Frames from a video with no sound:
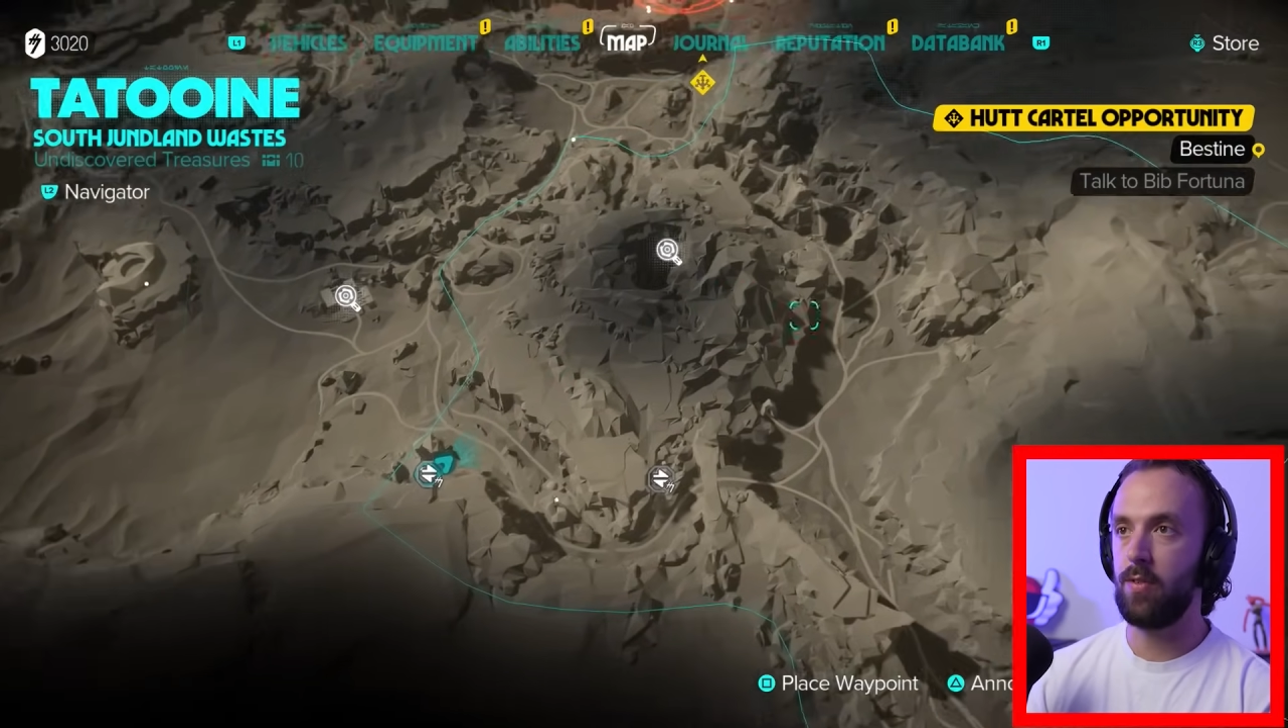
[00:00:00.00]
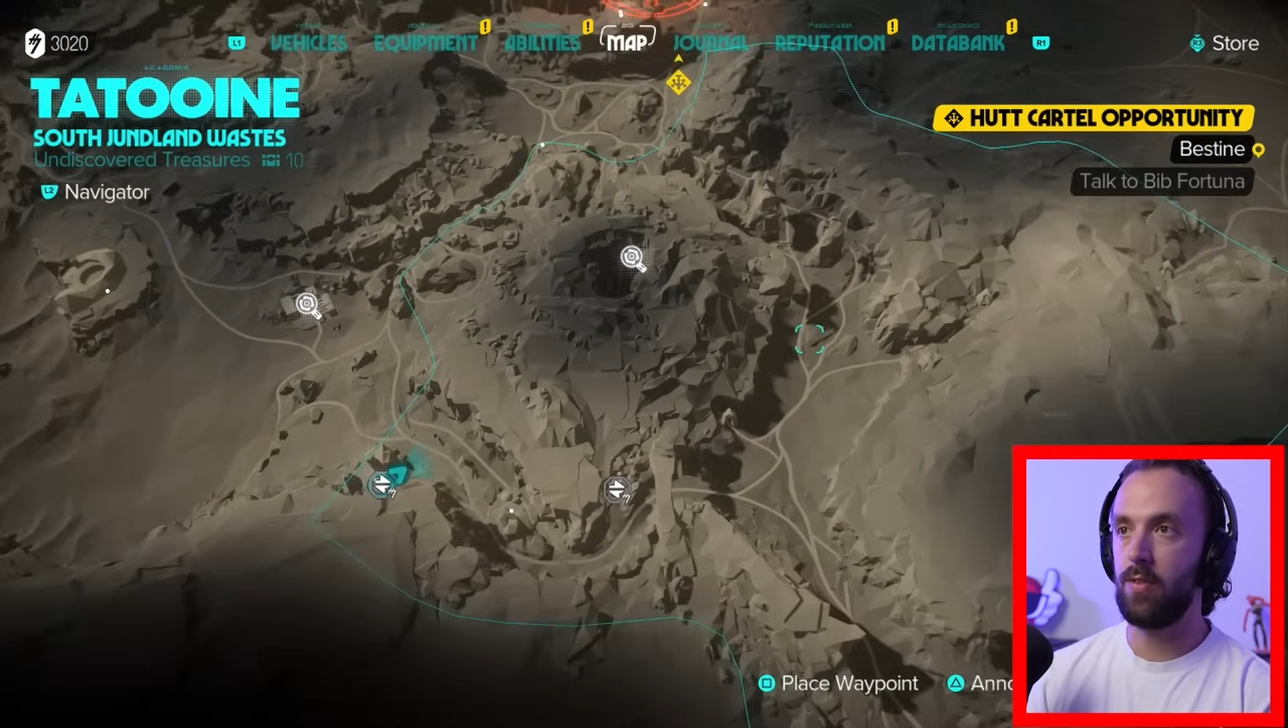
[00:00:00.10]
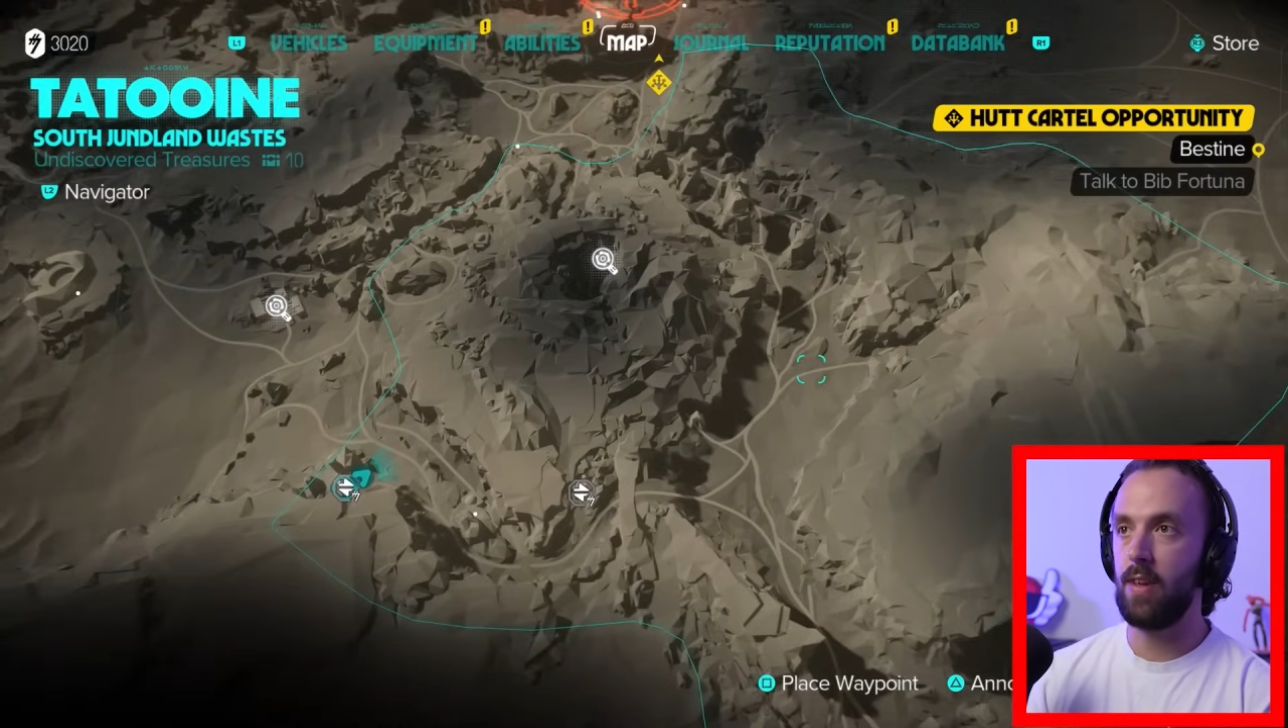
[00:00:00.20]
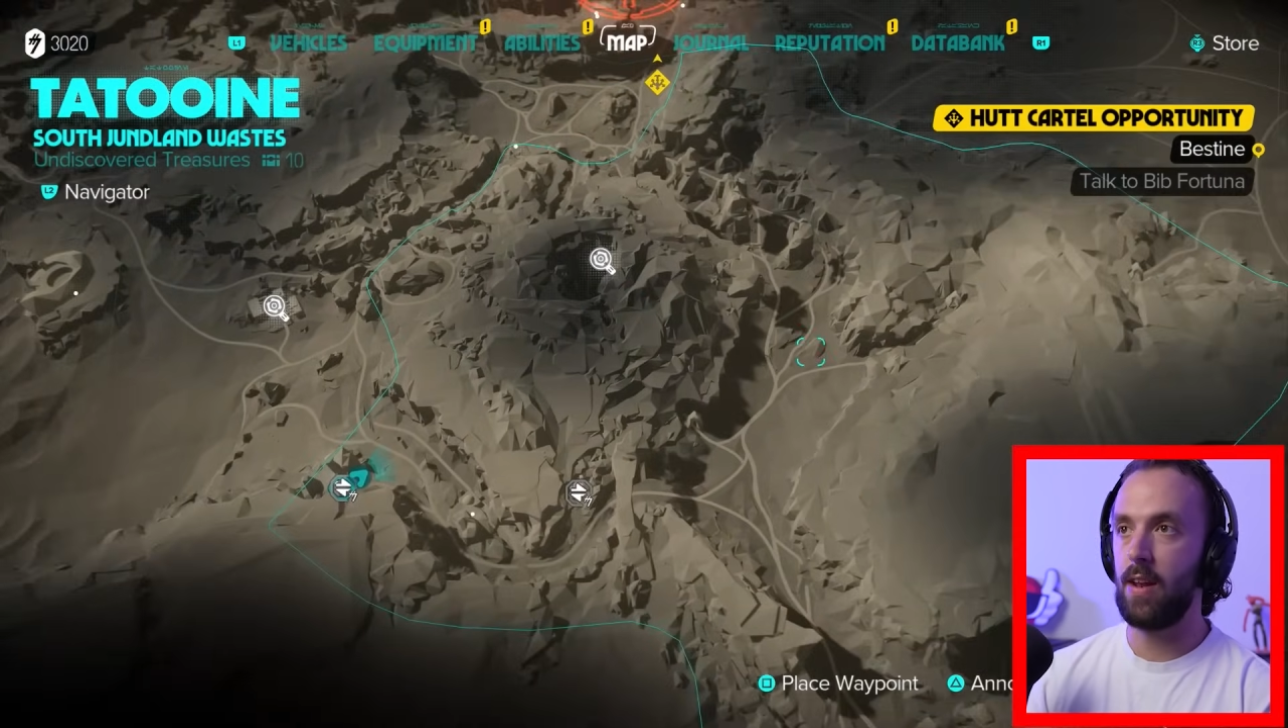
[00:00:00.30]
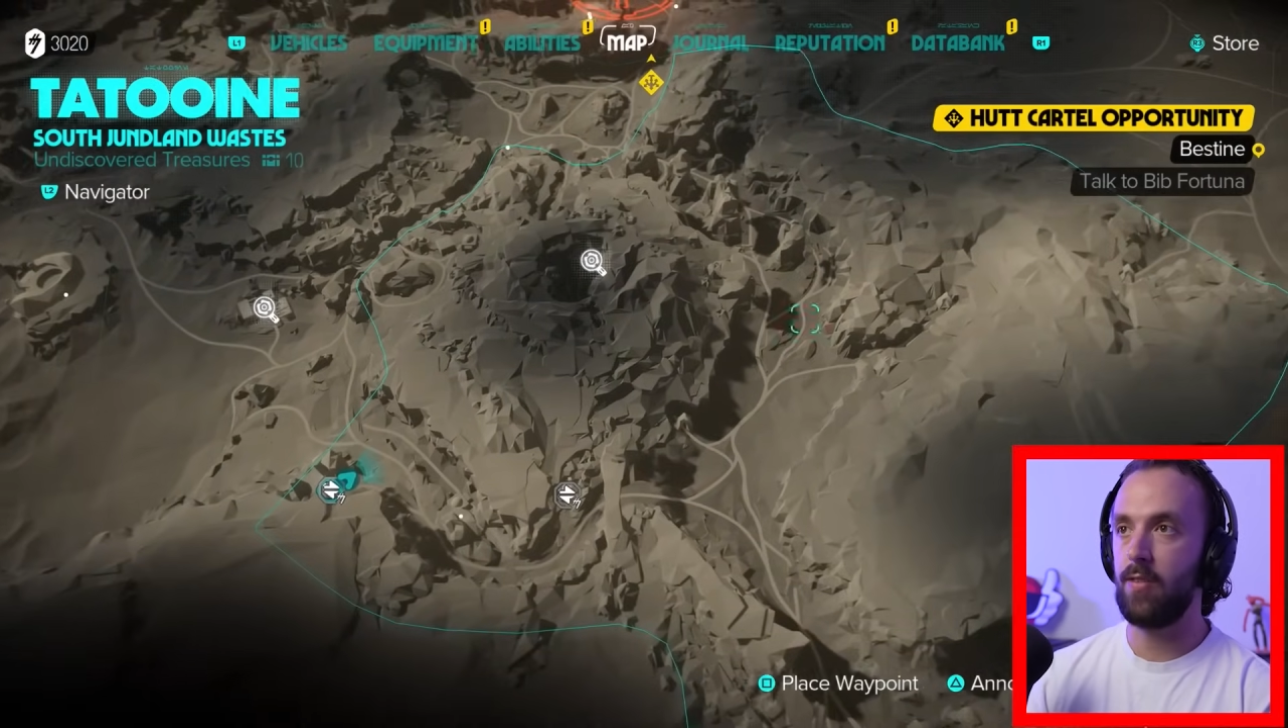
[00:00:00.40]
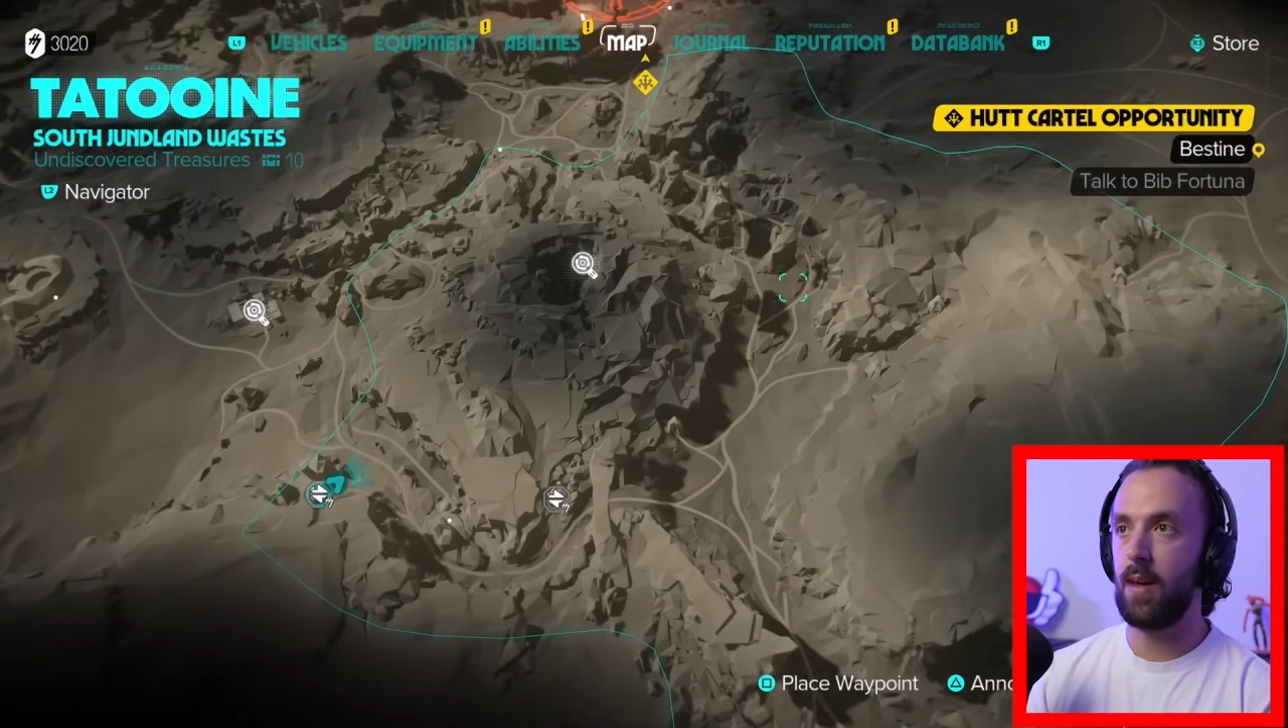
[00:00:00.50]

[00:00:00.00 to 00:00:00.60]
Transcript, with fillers: to set us